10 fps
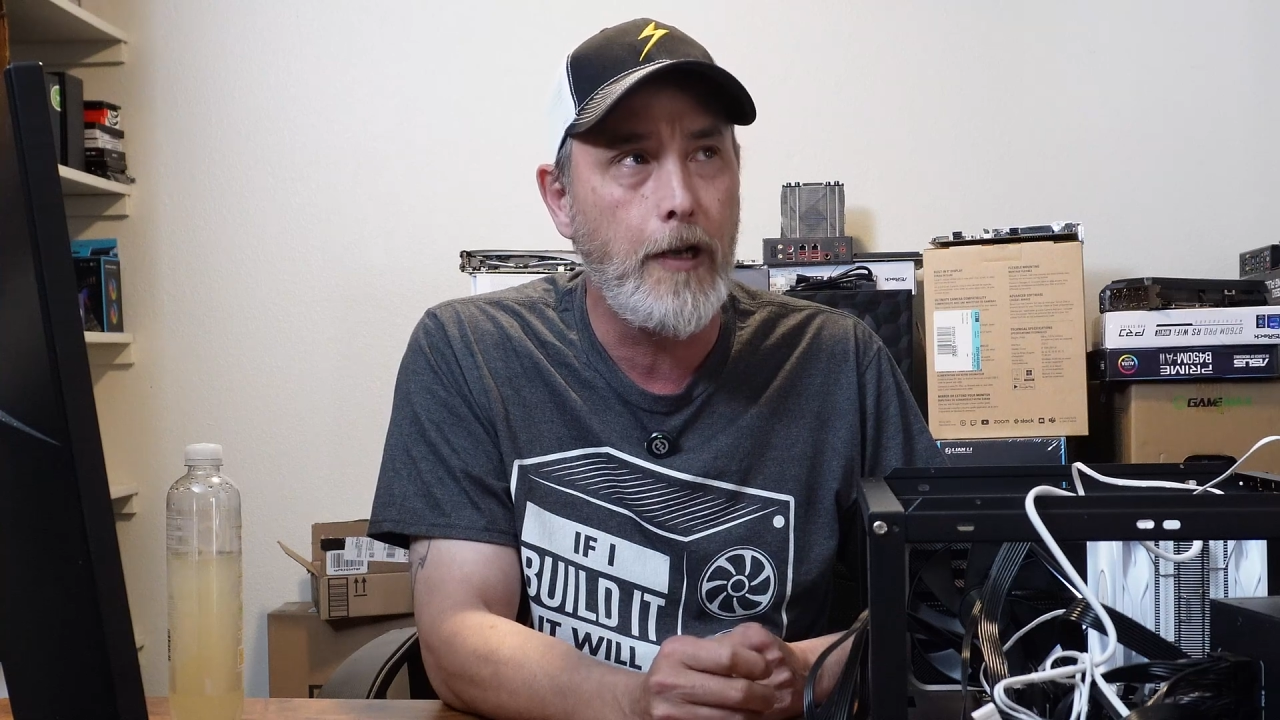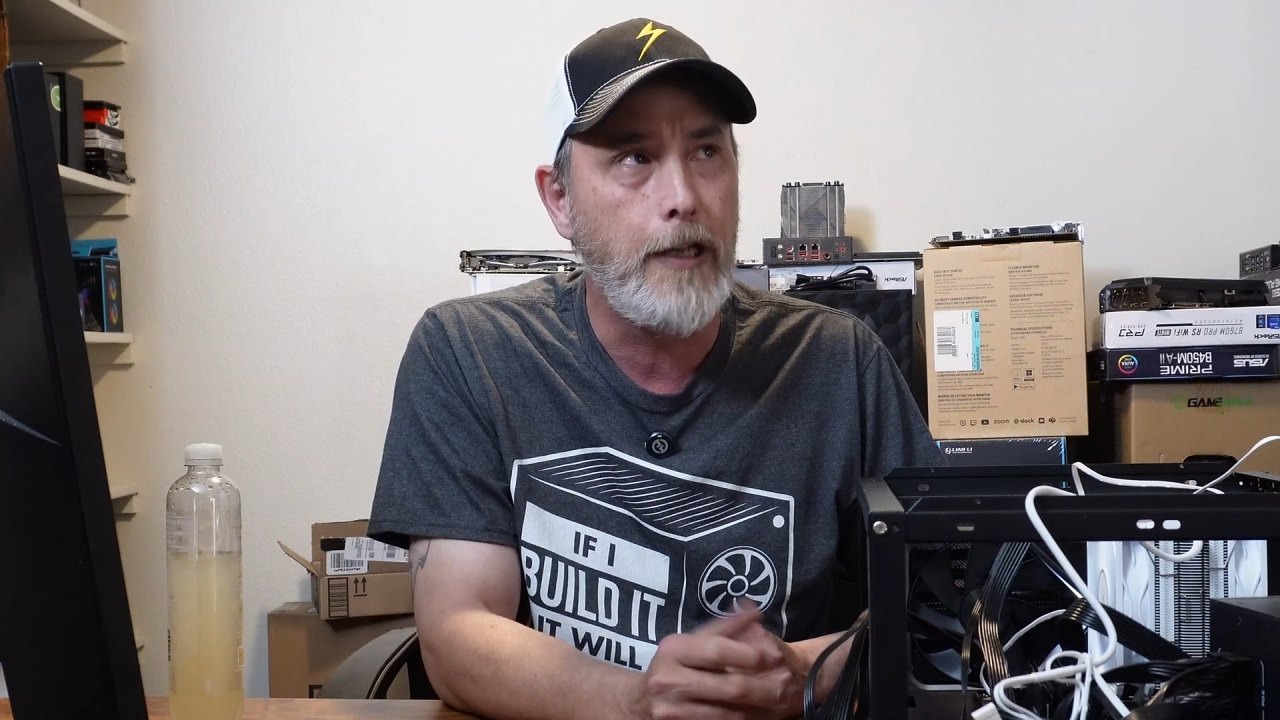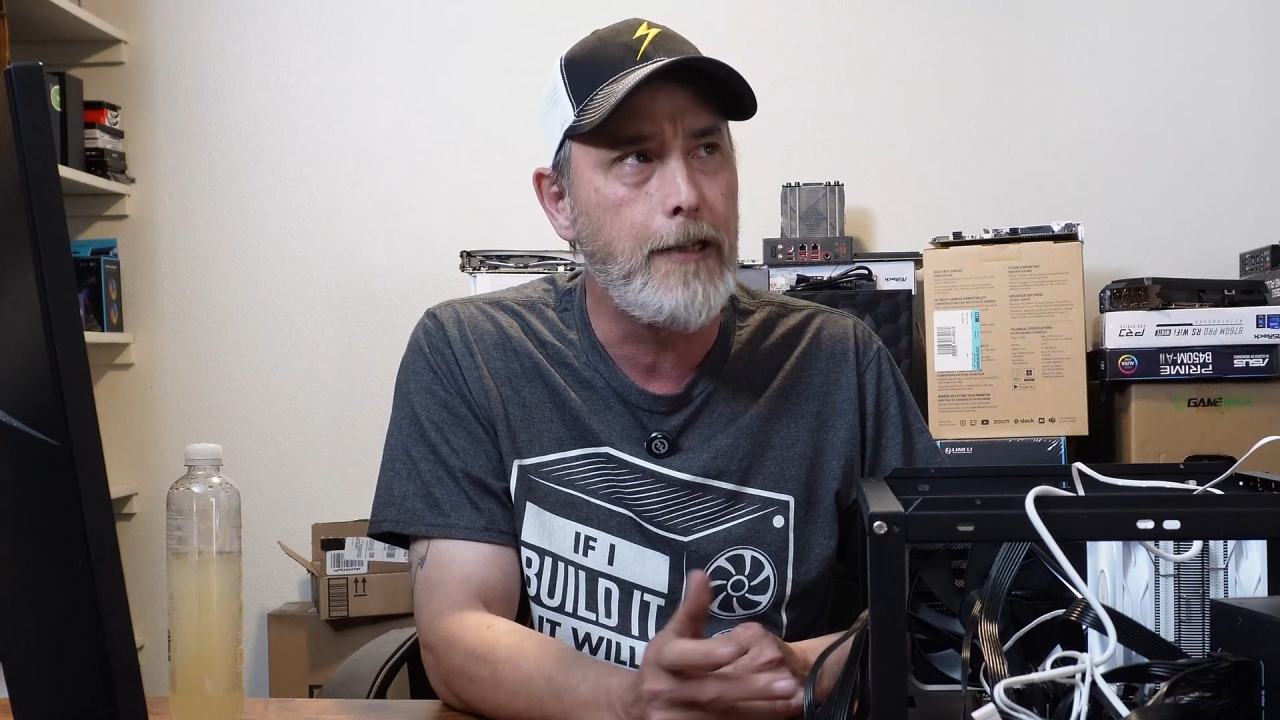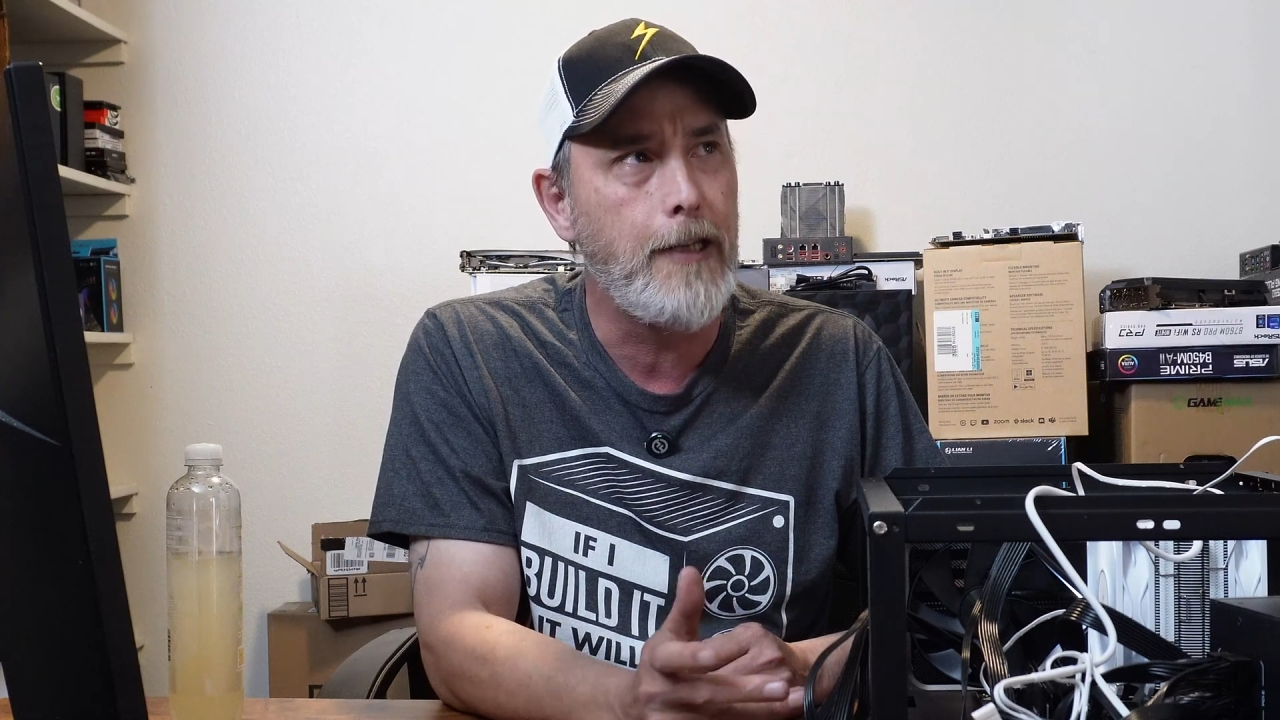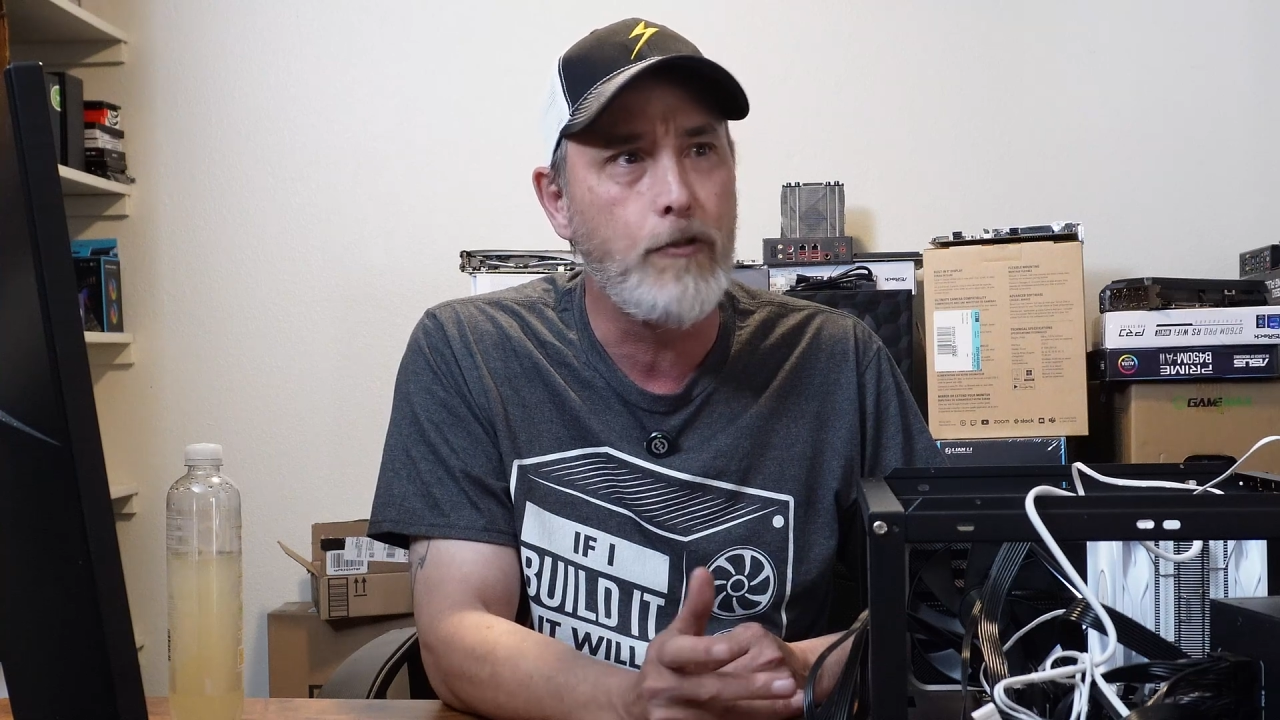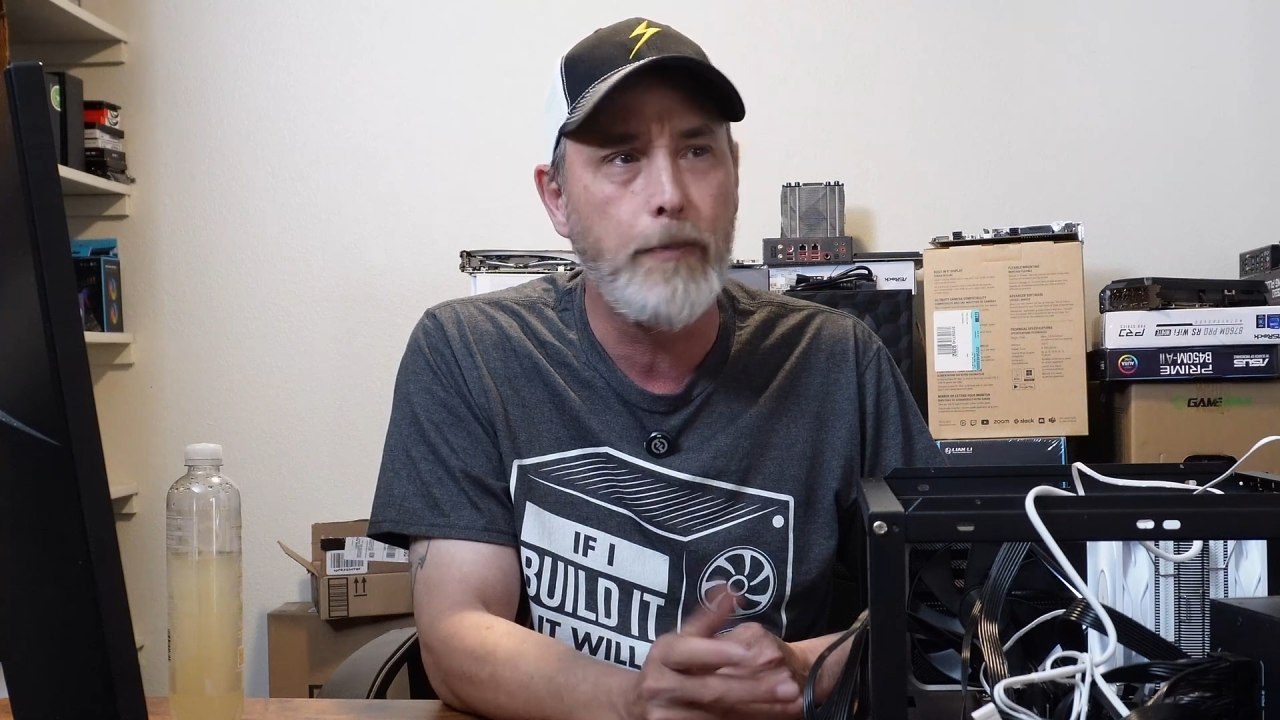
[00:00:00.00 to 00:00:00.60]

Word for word: 8,000